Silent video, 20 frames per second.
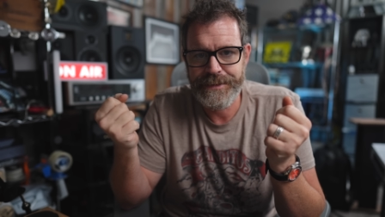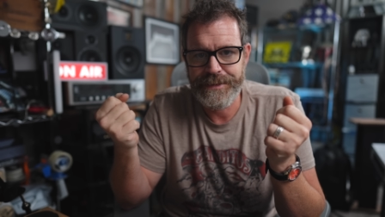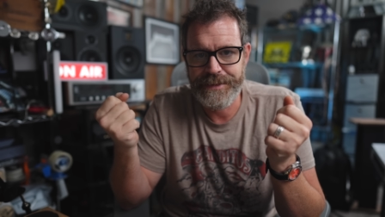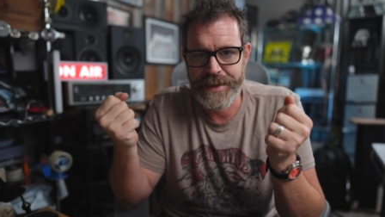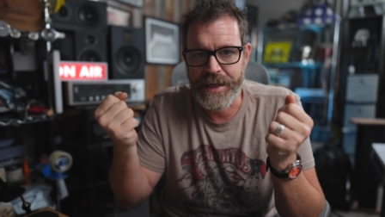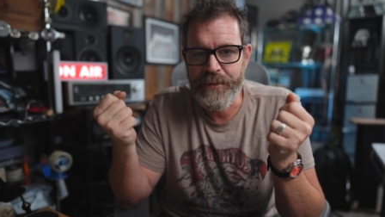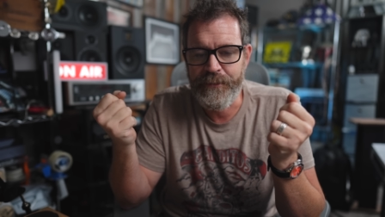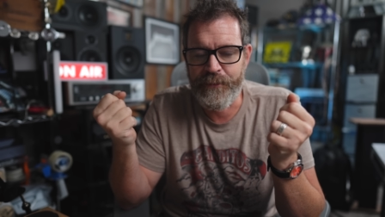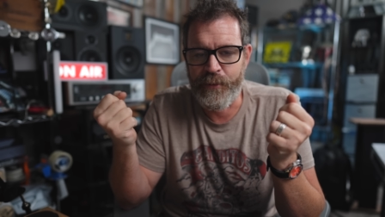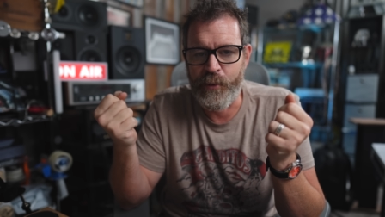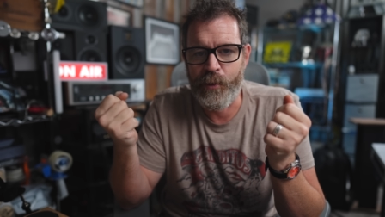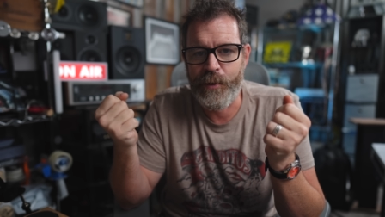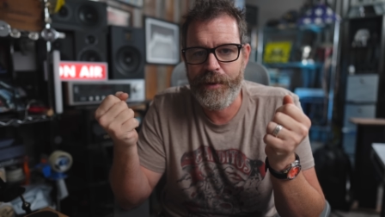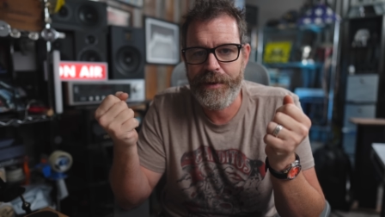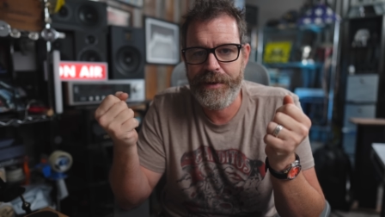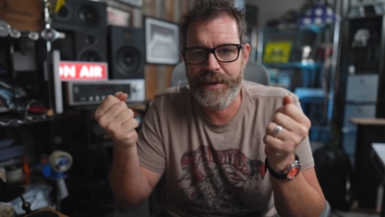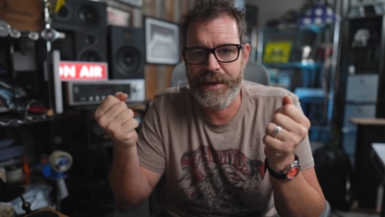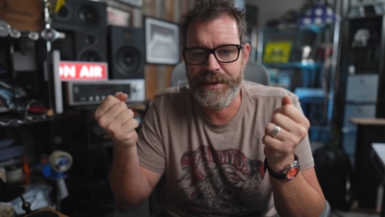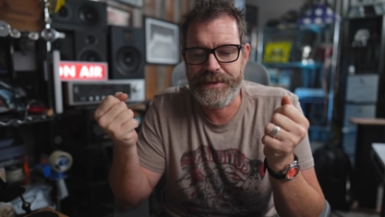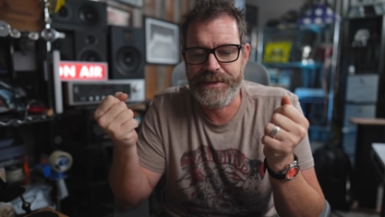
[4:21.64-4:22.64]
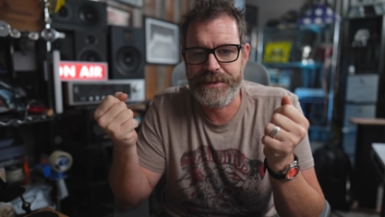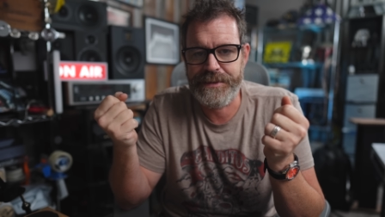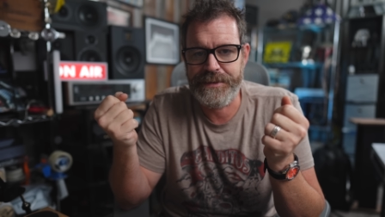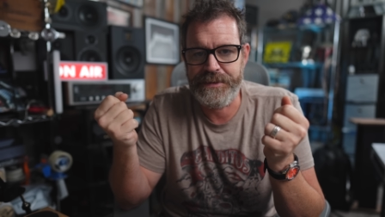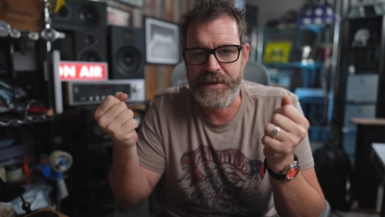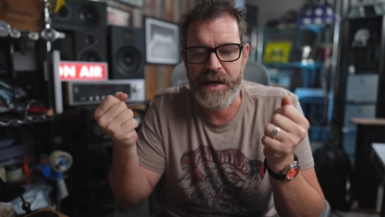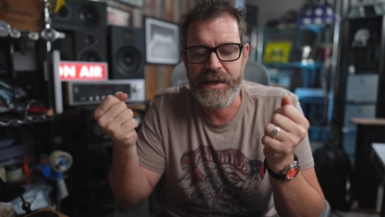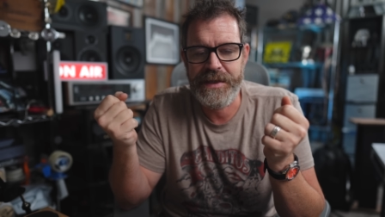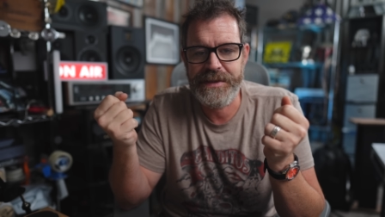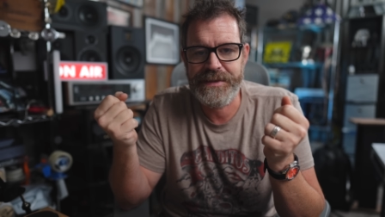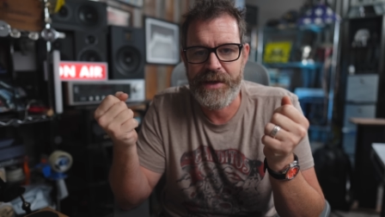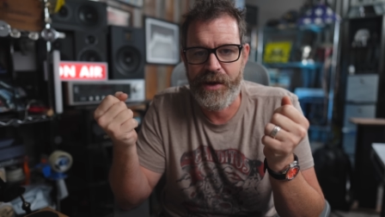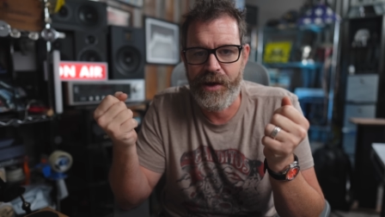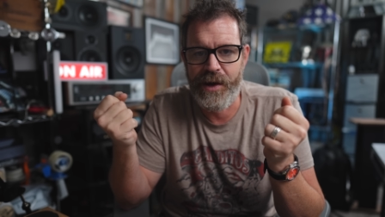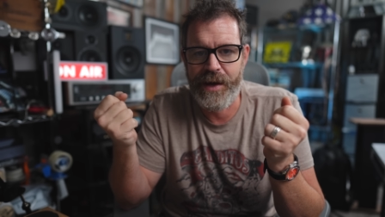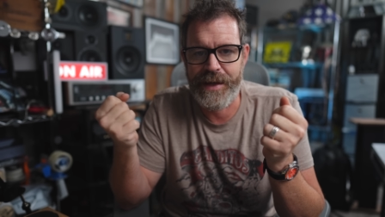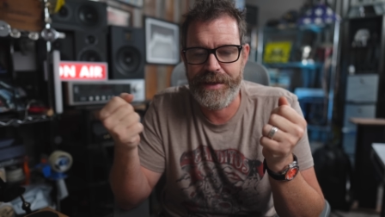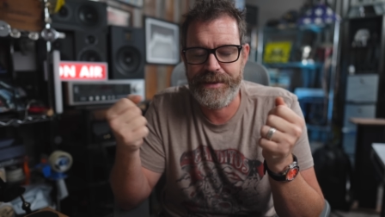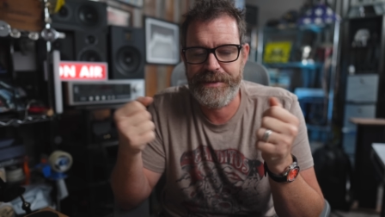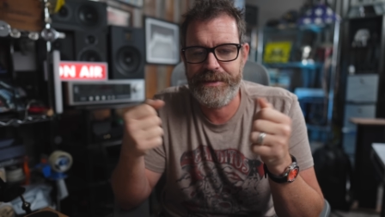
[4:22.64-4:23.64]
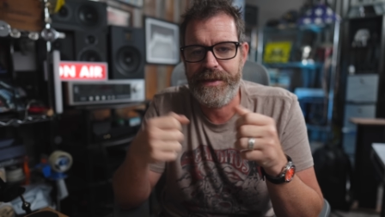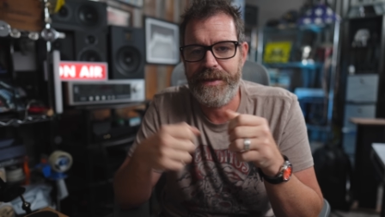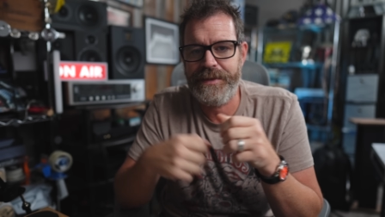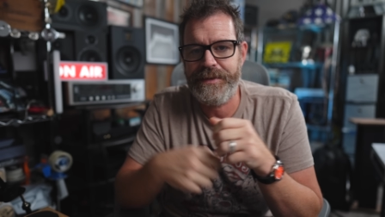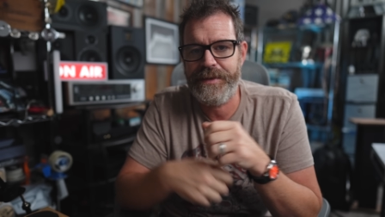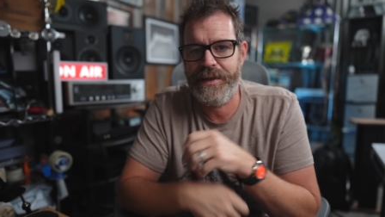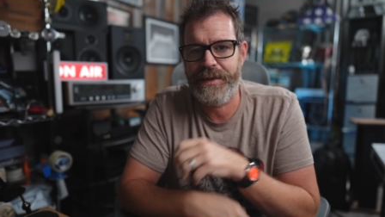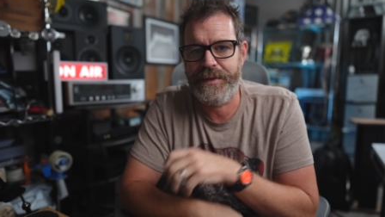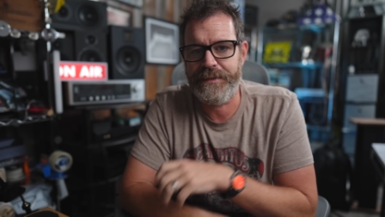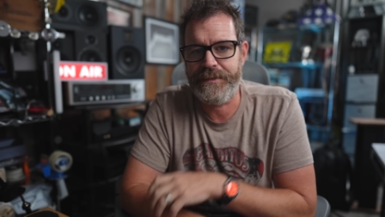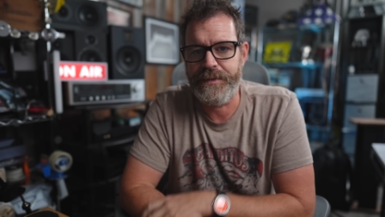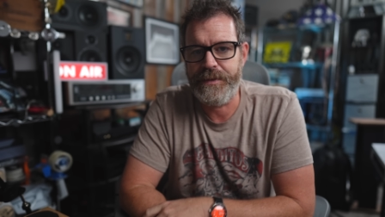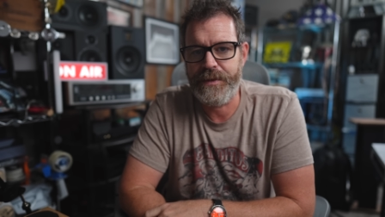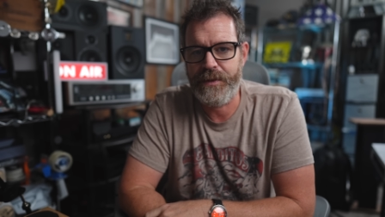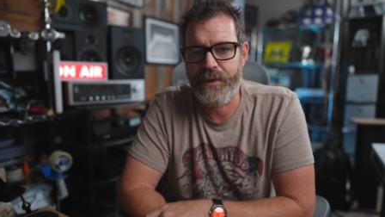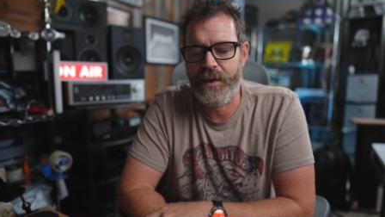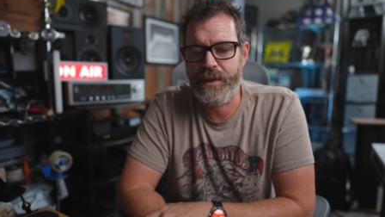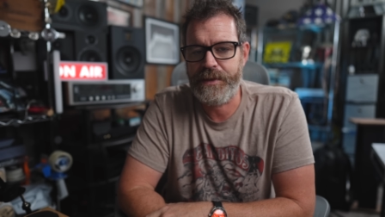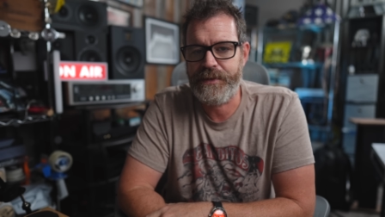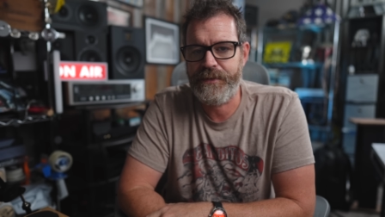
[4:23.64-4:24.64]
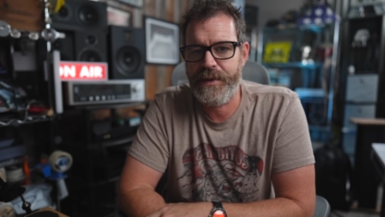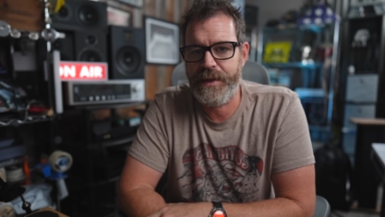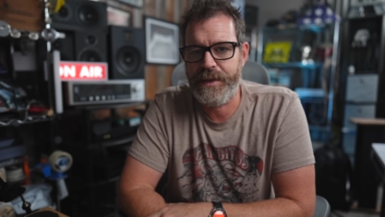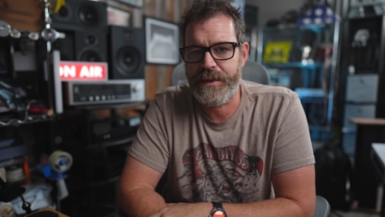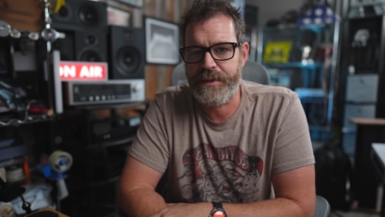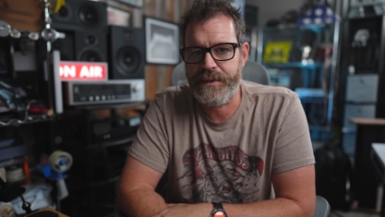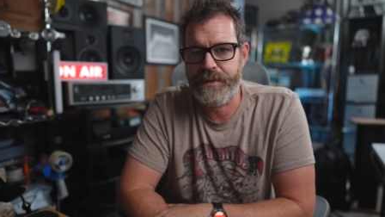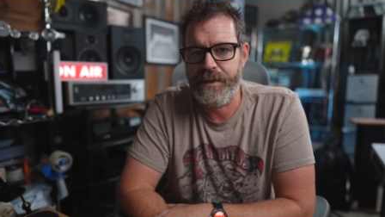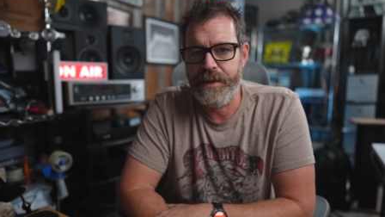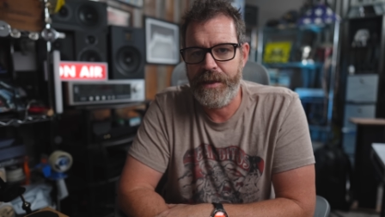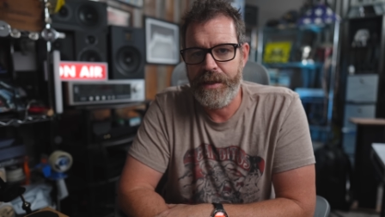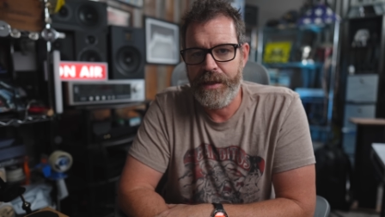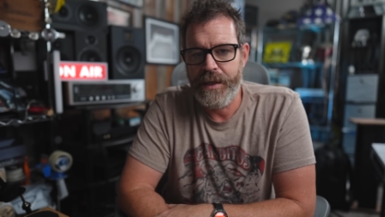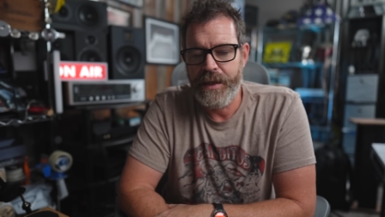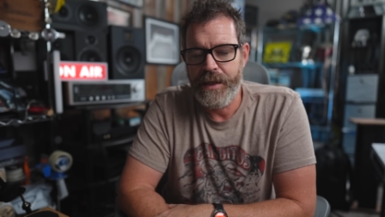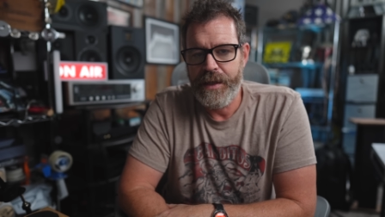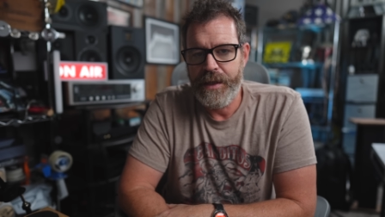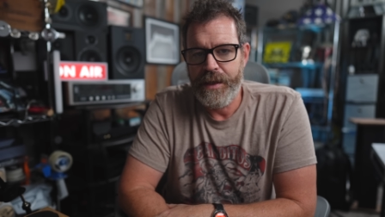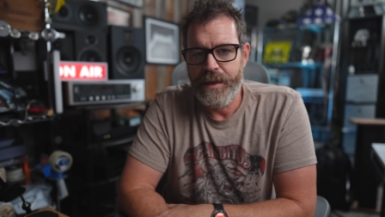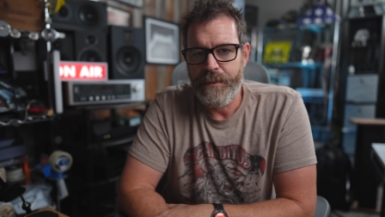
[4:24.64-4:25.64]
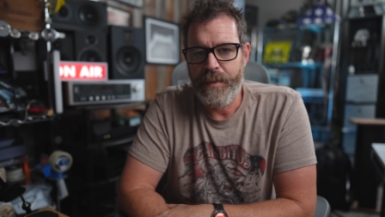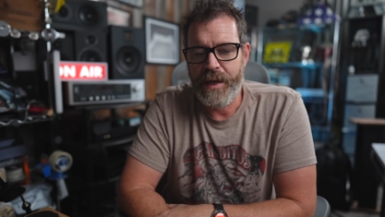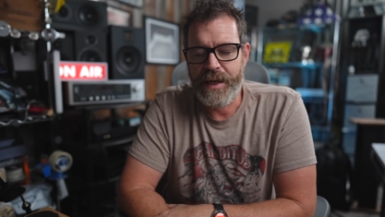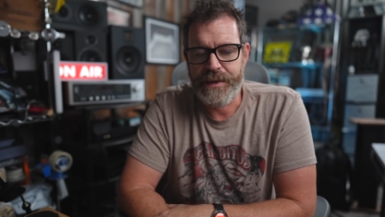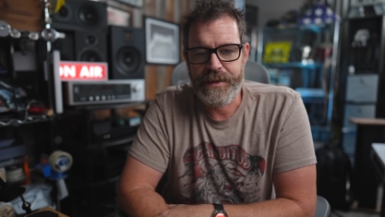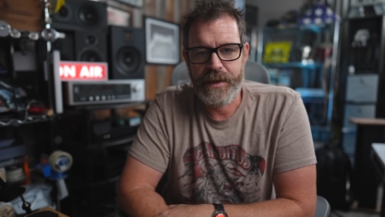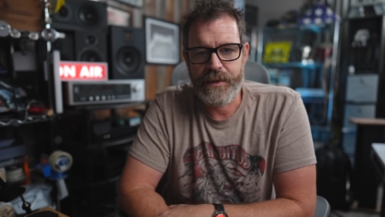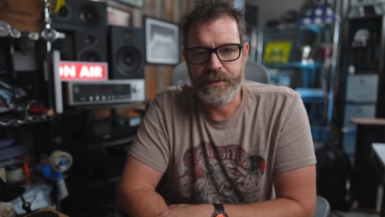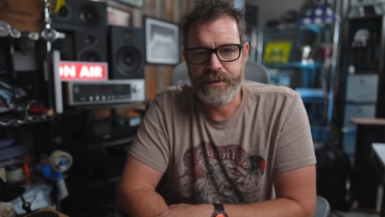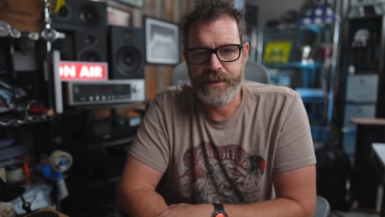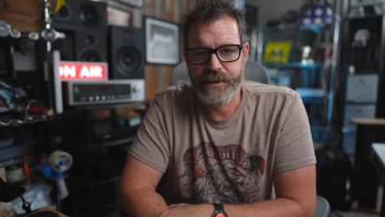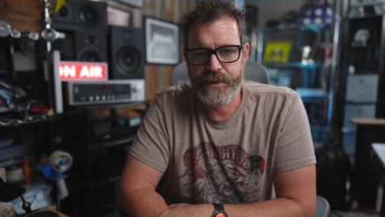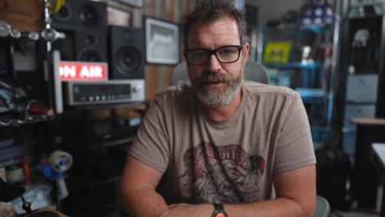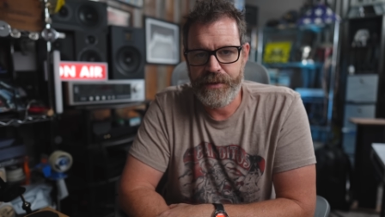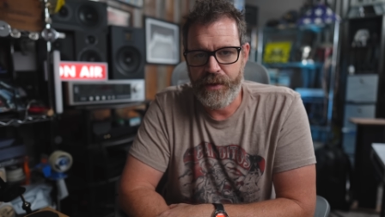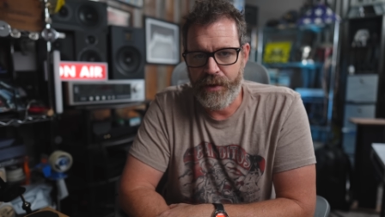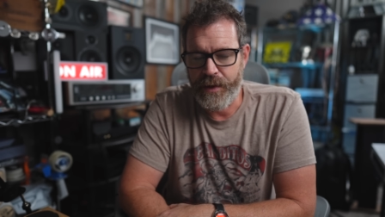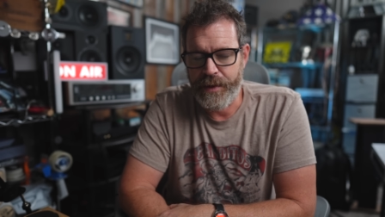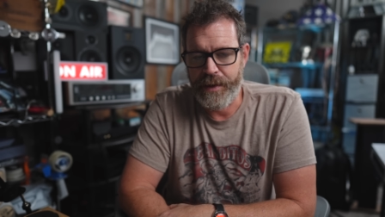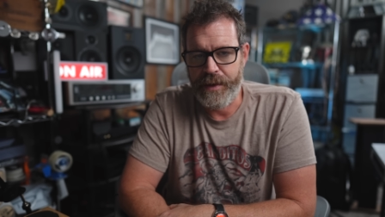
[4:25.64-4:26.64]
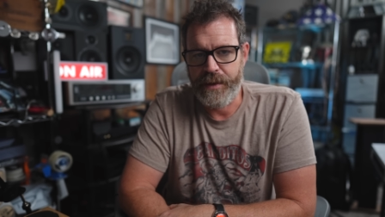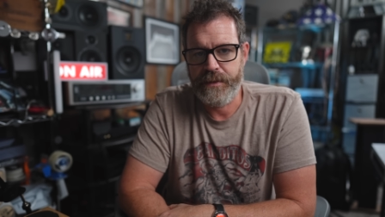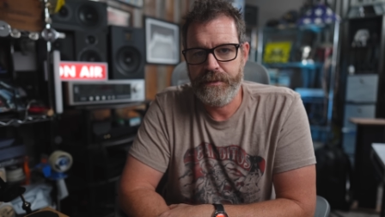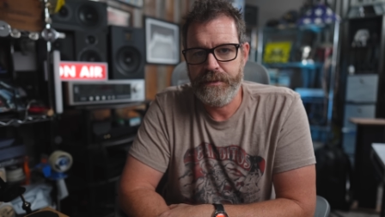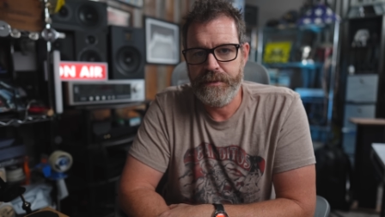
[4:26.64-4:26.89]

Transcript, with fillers: Therefore, it's not as hot. It's not that Las Vegas bathhouse sauna.